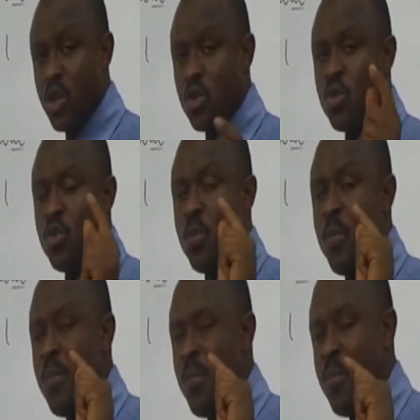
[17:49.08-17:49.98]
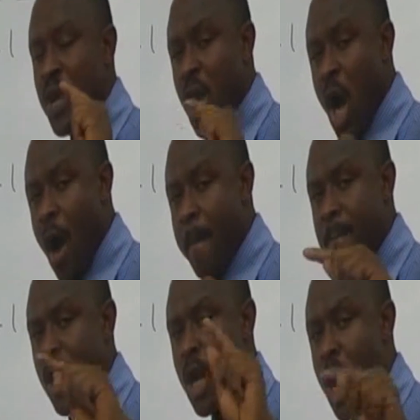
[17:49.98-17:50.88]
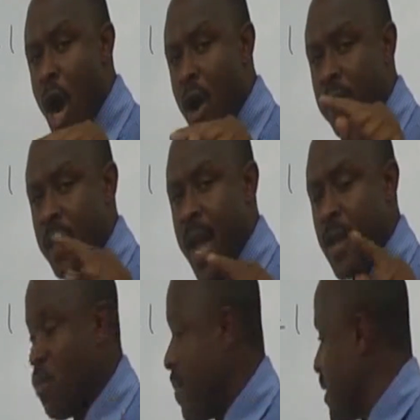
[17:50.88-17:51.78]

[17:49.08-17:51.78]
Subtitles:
to become log of 10 to base